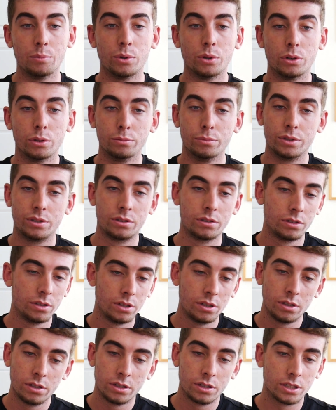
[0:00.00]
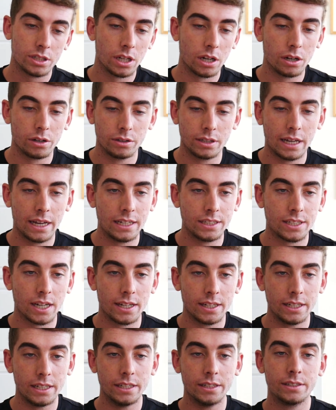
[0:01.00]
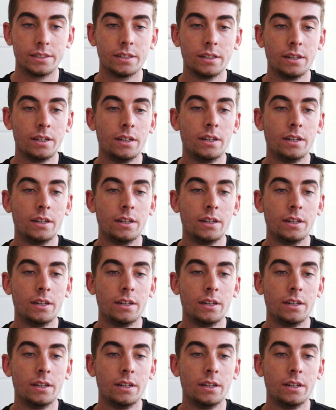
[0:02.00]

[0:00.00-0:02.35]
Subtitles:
bulbs, so the HIDs.